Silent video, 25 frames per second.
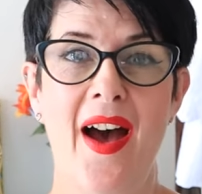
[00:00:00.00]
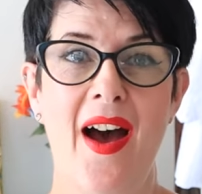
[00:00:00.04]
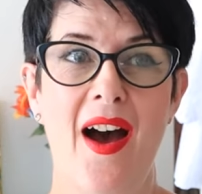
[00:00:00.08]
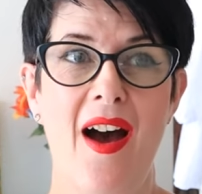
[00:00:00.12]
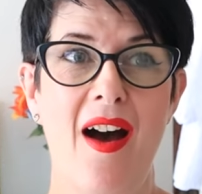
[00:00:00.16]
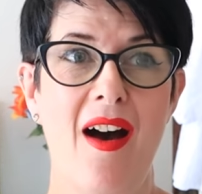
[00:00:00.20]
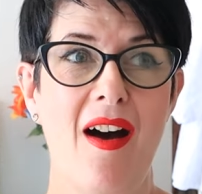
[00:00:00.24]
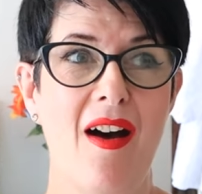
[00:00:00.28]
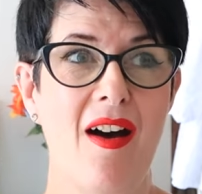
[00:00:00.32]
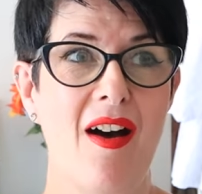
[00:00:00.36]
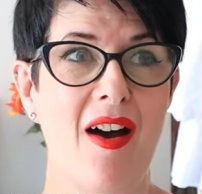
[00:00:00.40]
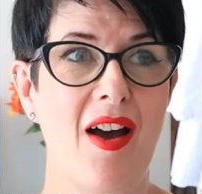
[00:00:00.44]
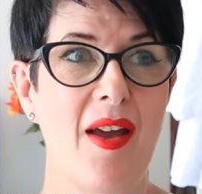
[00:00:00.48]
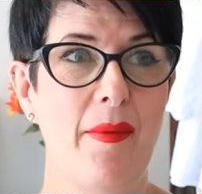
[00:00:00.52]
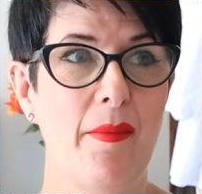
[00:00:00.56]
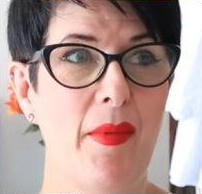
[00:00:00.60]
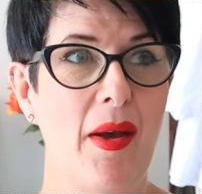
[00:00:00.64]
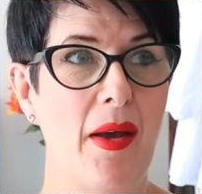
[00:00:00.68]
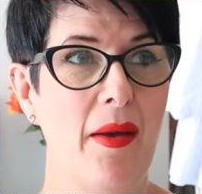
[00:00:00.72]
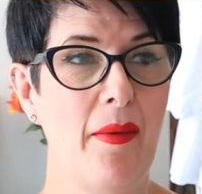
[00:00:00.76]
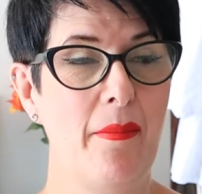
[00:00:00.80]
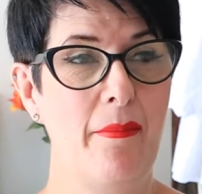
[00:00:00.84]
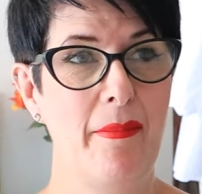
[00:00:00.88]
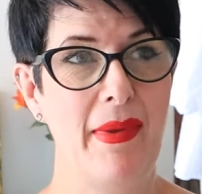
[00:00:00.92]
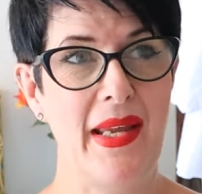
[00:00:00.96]
I'm
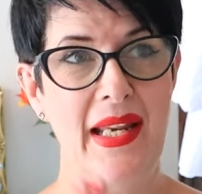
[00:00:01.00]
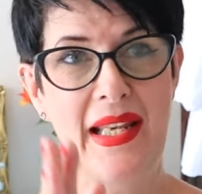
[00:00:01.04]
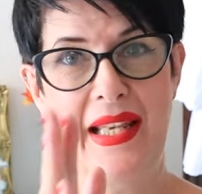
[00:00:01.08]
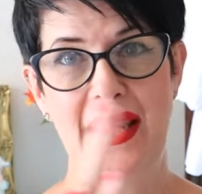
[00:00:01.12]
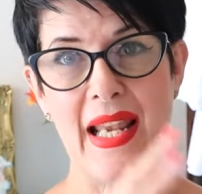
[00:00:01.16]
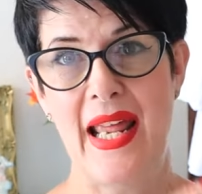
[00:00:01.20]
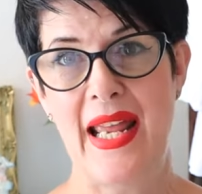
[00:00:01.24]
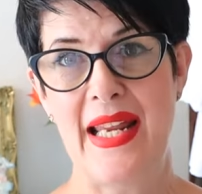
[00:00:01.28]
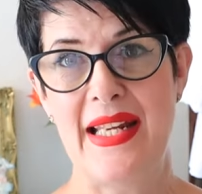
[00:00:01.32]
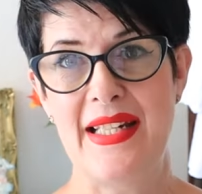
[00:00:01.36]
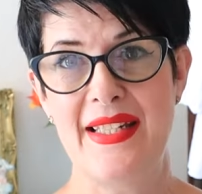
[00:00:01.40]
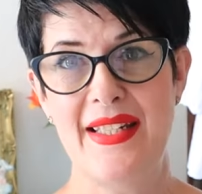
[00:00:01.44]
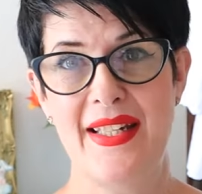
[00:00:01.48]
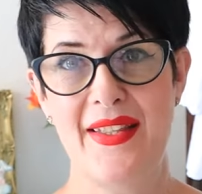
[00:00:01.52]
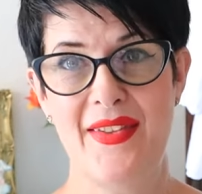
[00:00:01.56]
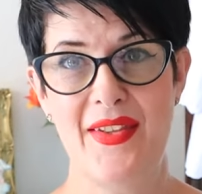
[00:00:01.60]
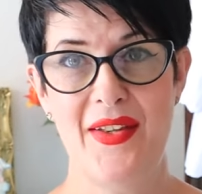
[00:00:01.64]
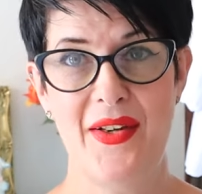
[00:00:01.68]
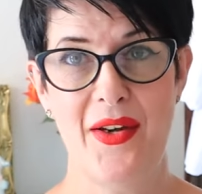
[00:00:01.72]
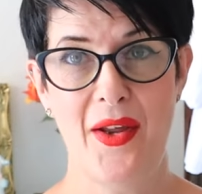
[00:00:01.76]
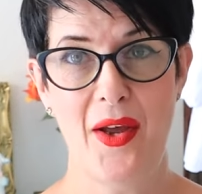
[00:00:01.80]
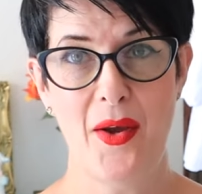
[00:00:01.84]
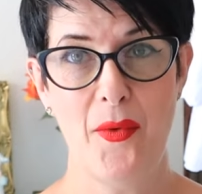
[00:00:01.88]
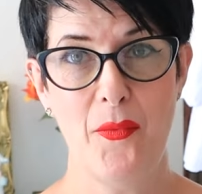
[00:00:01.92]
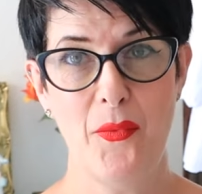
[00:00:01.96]
a bit later
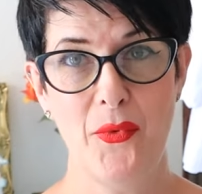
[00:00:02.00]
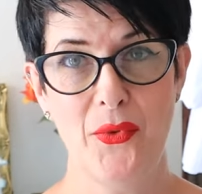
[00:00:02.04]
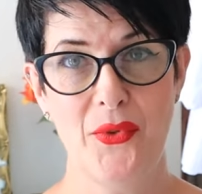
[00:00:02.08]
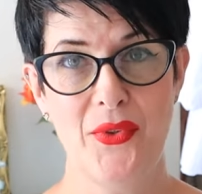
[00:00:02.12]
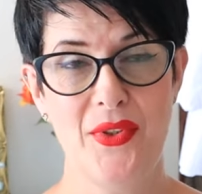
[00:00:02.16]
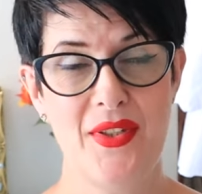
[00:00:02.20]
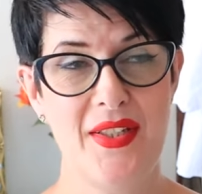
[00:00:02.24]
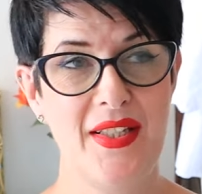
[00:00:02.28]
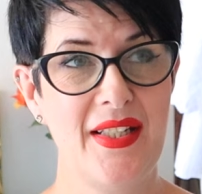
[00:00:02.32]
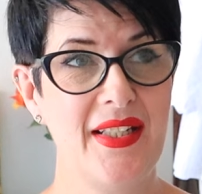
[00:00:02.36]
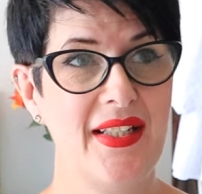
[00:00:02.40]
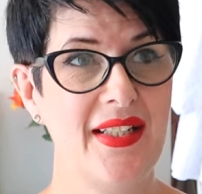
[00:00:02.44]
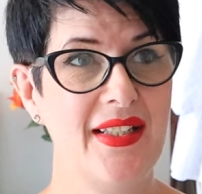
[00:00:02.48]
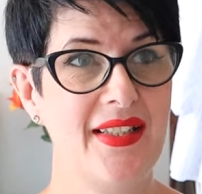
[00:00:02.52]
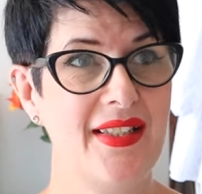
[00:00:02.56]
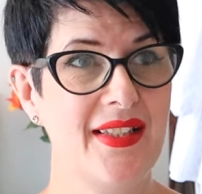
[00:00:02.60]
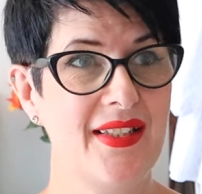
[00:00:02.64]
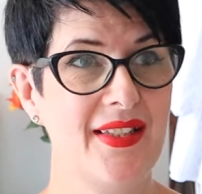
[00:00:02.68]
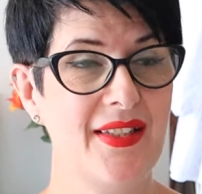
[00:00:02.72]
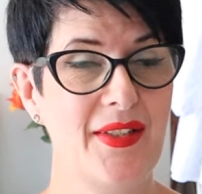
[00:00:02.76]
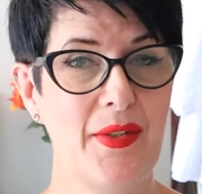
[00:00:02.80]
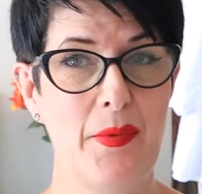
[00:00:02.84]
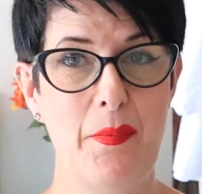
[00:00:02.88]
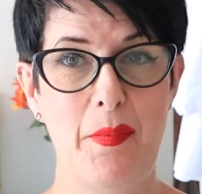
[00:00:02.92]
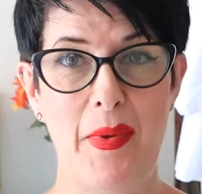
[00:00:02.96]
than I wanted
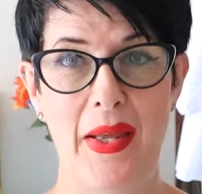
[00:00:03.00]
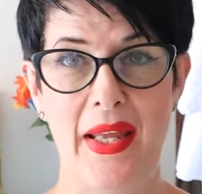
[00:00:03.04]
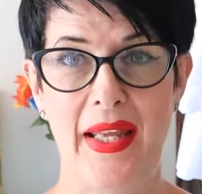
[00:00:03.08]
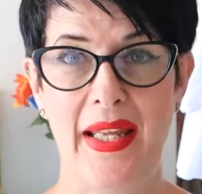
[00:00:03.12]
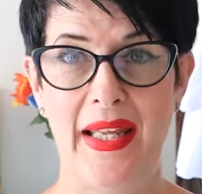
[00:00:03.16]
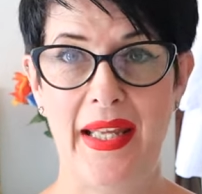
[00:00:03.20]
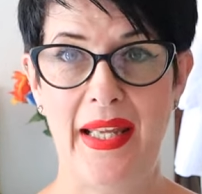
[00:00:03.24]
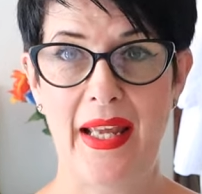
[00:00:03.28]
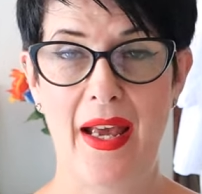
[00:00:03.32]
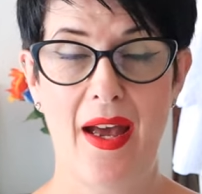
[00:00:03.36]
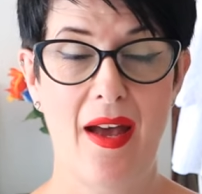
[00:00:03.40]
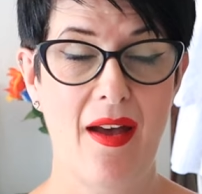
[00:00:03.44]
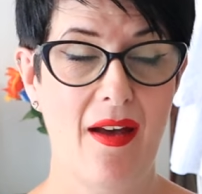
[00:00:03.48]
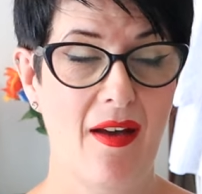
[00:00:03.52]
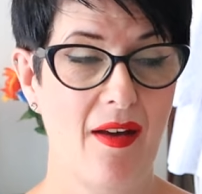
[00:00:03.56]
to be